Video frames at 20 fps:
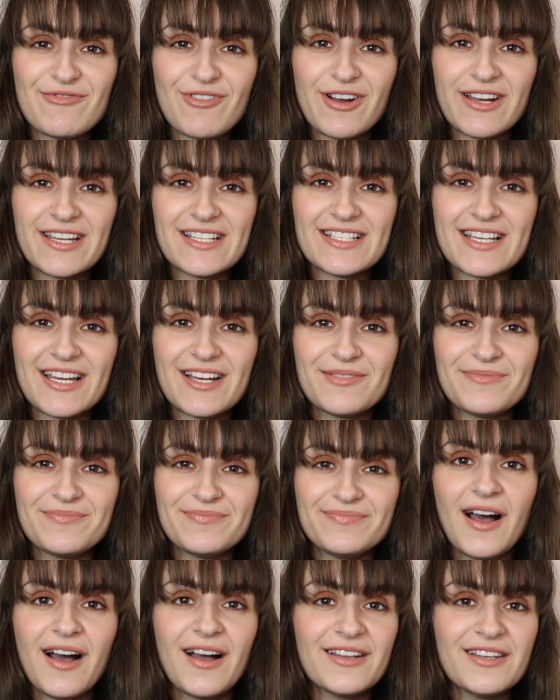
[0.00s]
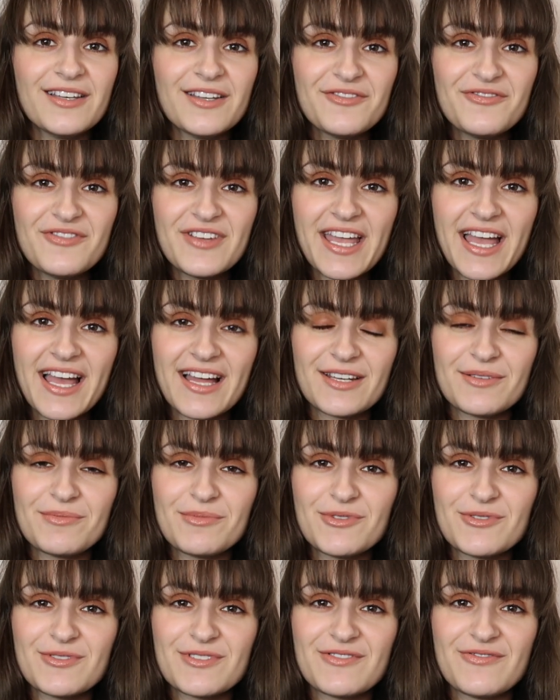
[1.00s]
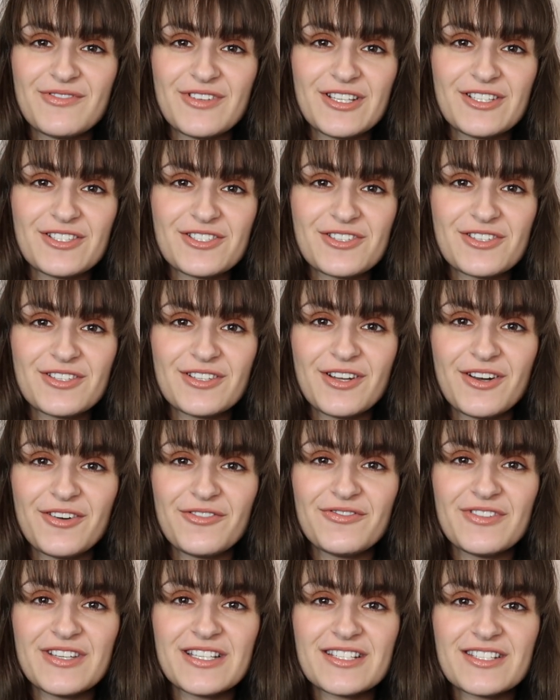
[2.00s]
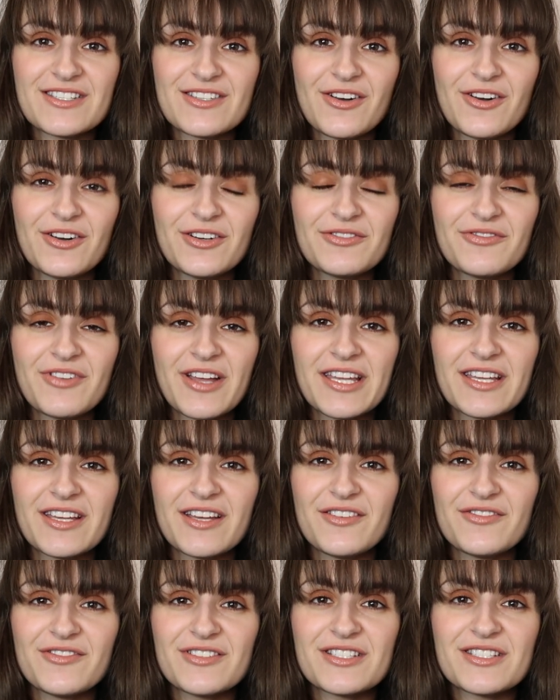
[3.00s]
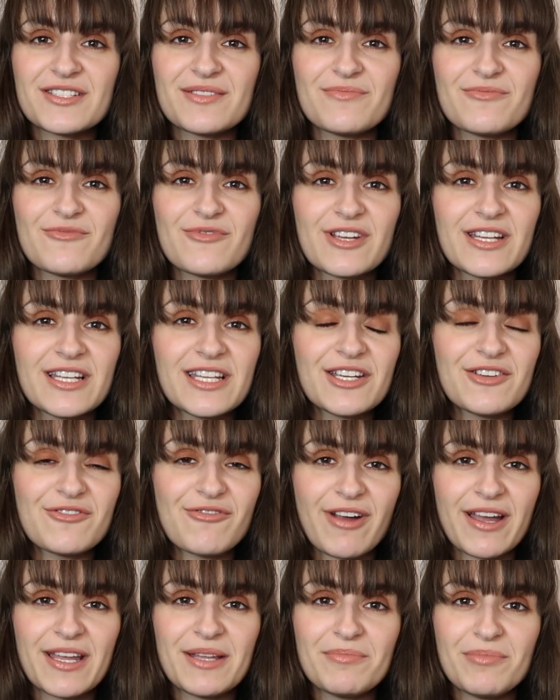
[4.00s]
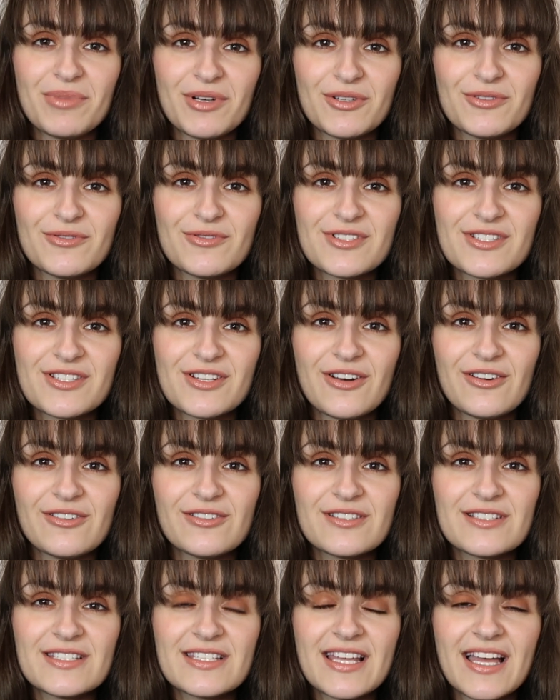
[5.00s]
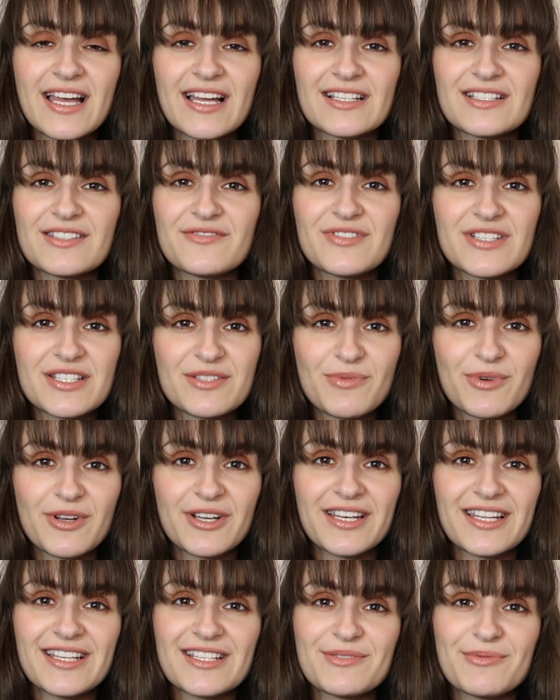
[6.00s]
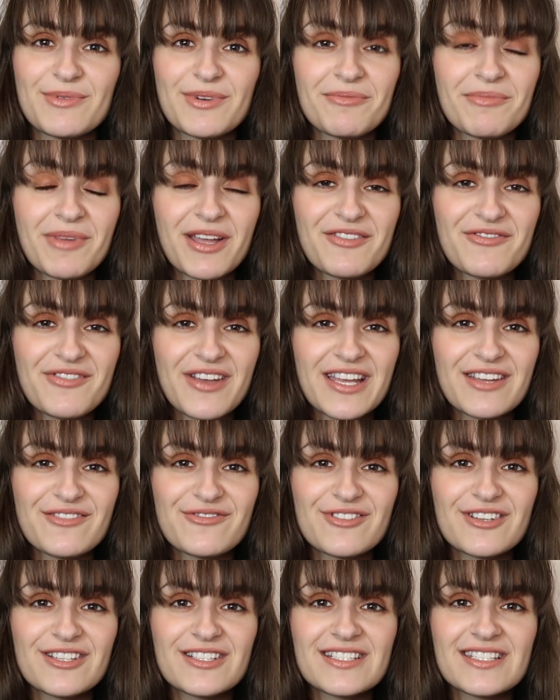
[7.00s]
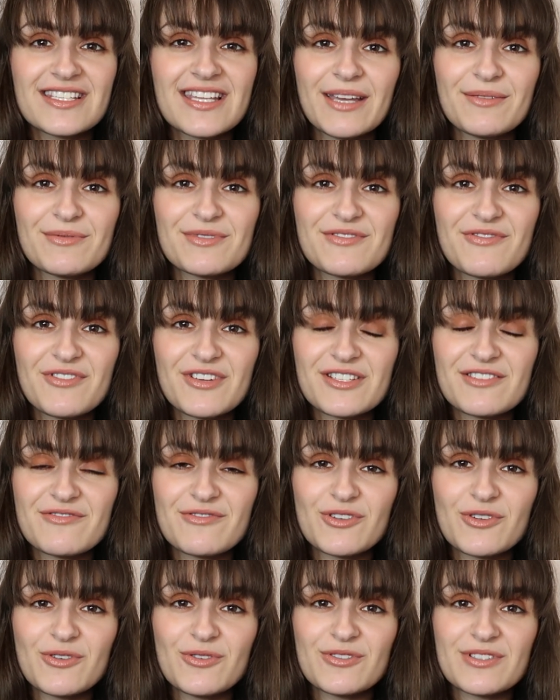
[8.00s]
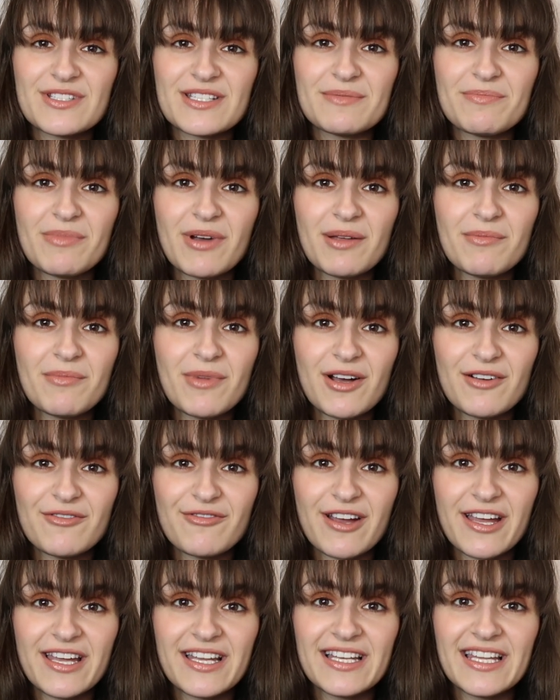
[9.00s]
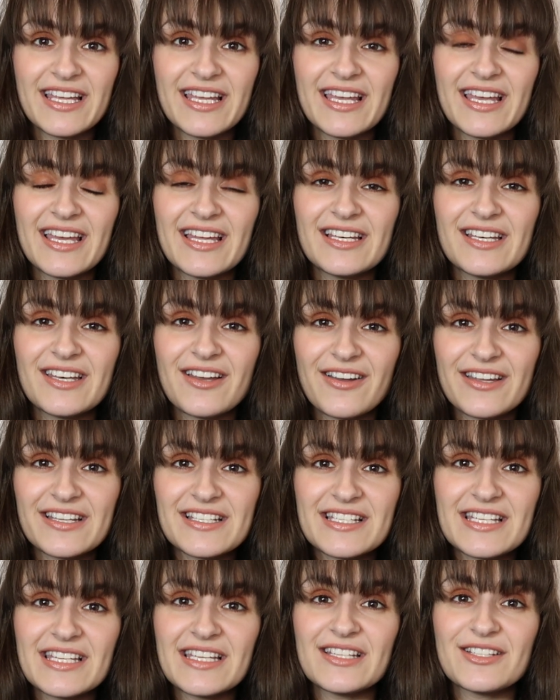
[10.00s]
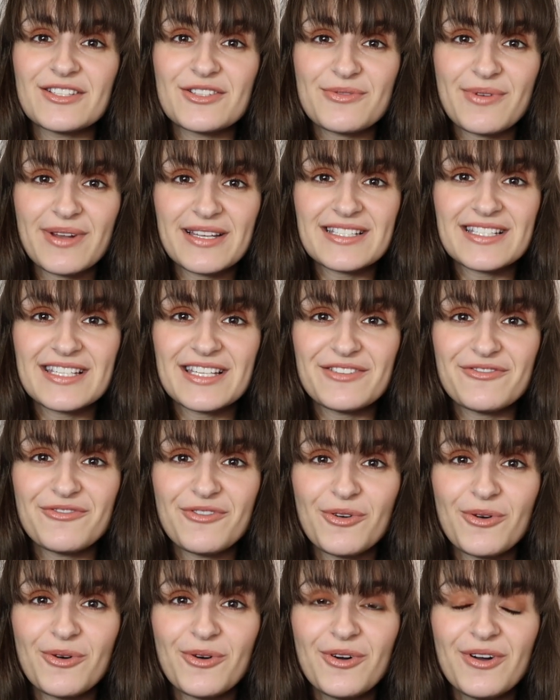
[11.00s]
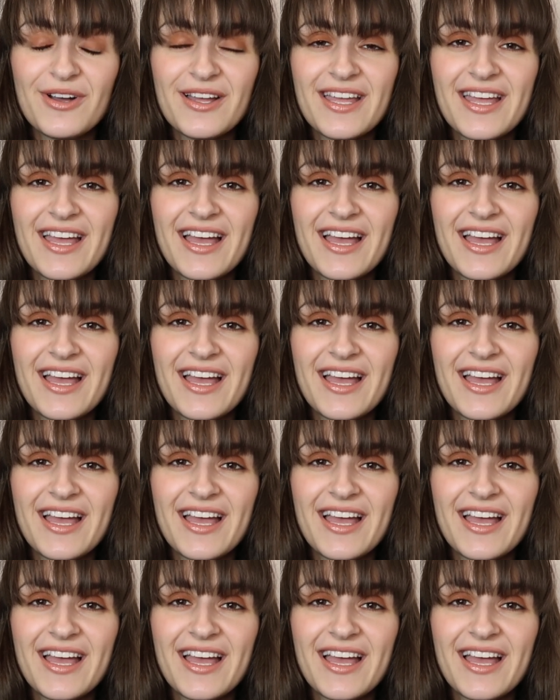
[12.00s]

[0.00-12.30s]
Rider. I love the Animals version of this song. They covered some really great blues songs, and this one is one of my favourites. It was first recorded by Ma Rainey in 1924.